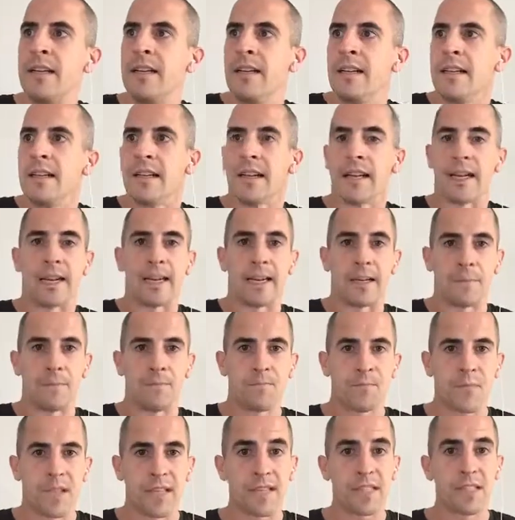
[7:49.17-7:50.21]

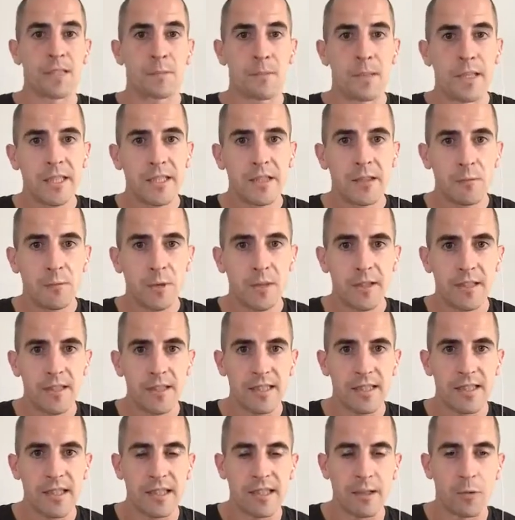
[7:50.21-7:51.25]
A split squat
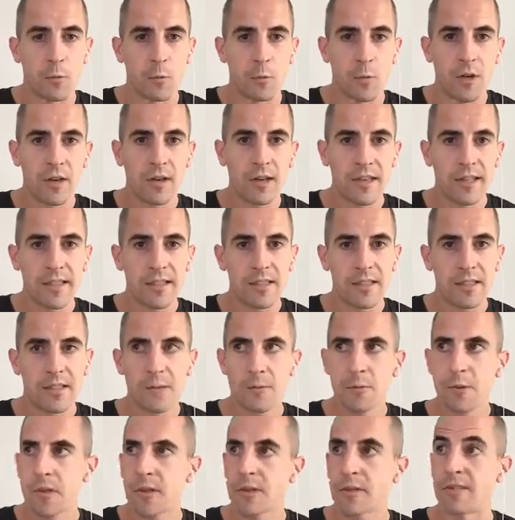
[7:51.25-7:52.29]
is like a one-legged
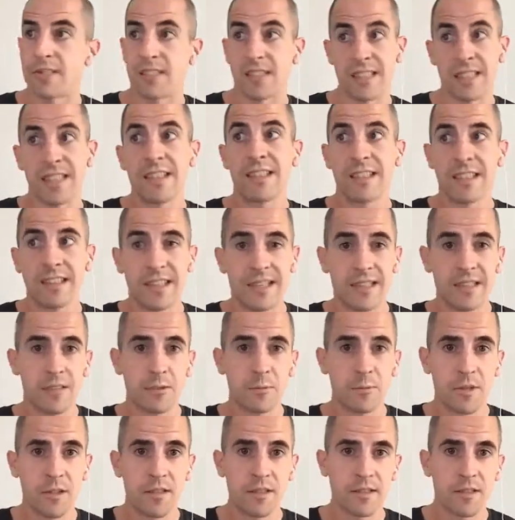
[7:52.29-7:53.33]
squat or a single leg
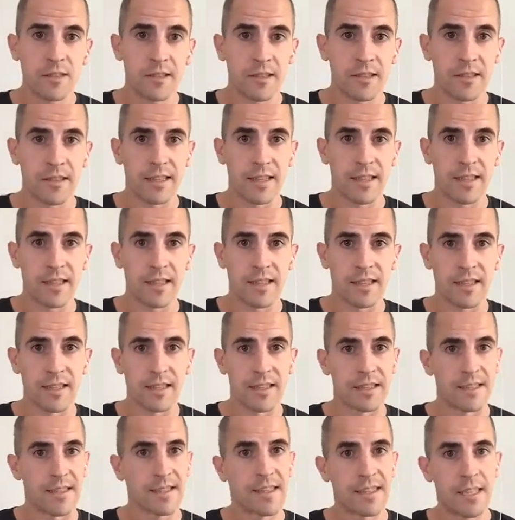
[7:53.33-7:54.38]
squat, and then
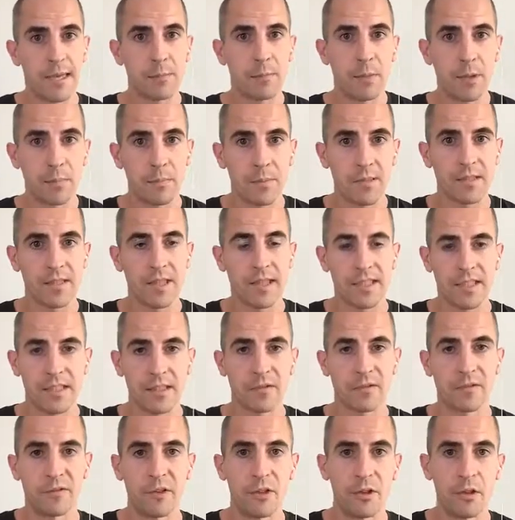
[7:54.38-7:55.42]
a step up, that's a
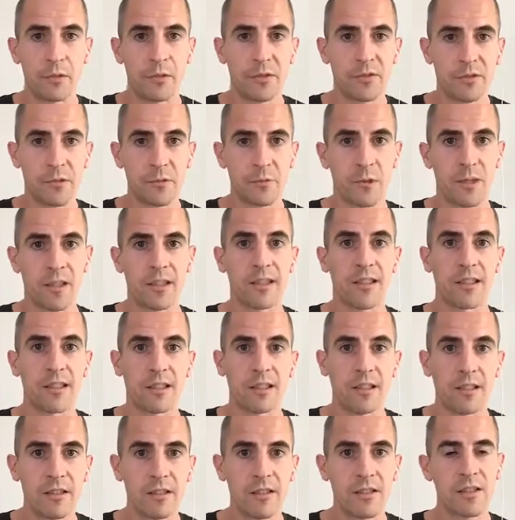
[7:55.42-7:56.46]
form of squatting. A
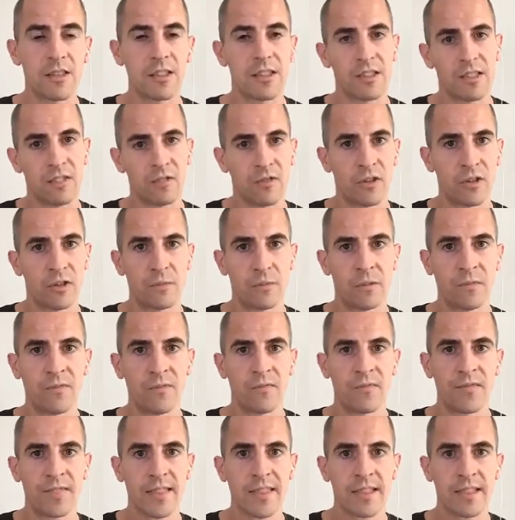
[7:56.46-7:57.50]
lunge is a form of
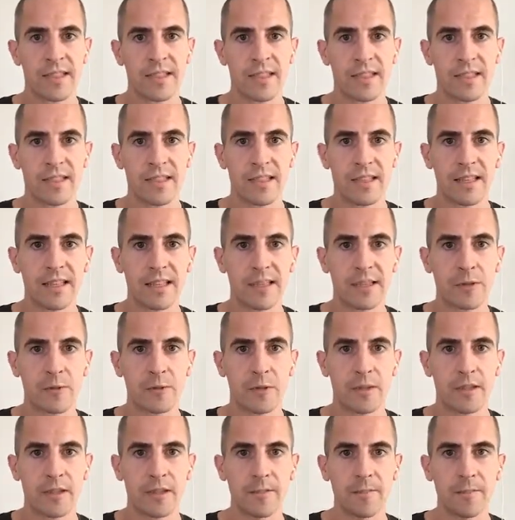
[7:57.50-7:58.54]
single leg
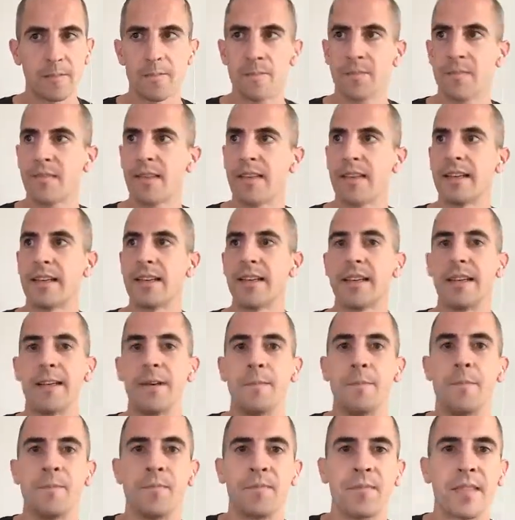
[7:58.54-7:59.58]
squatting.
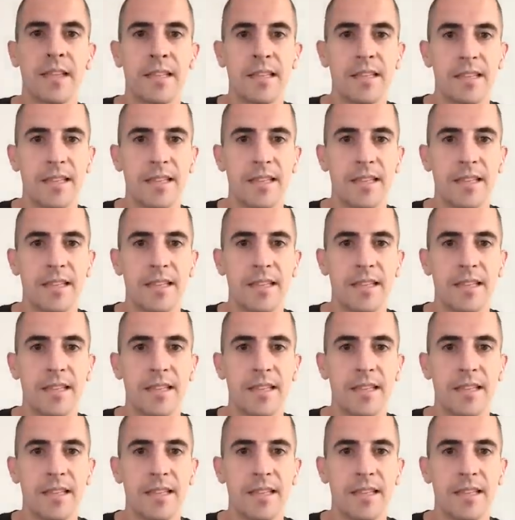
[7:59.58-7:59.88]
So that